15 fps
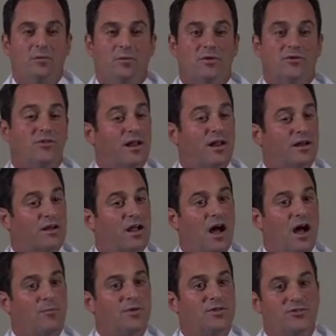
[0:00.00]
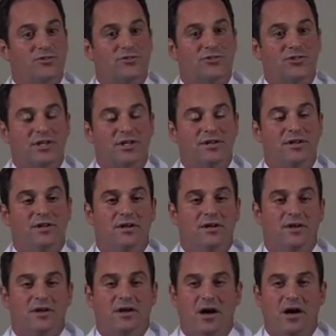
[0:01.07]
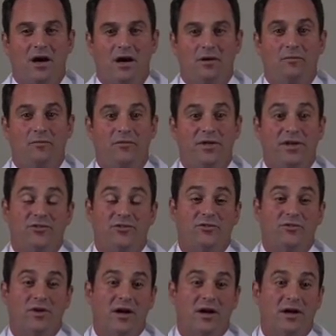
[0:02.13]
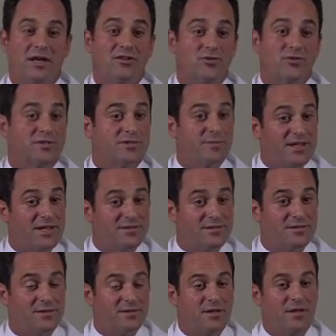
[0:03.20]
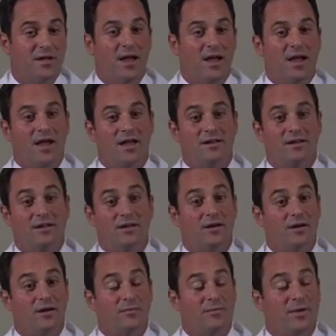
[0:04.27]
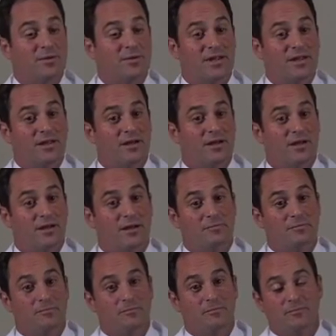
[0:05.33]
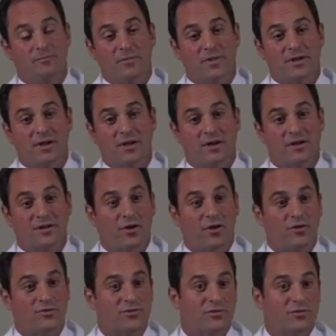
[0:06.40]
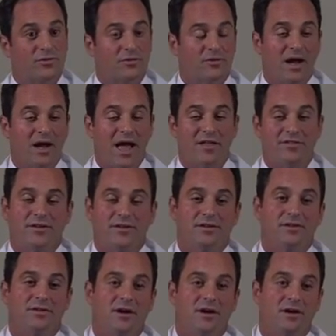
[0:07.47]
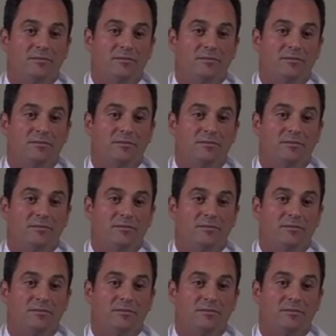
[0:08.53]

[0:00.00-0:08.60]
It's not uncommon to see these injuries missed, and maybe the young adult or athlete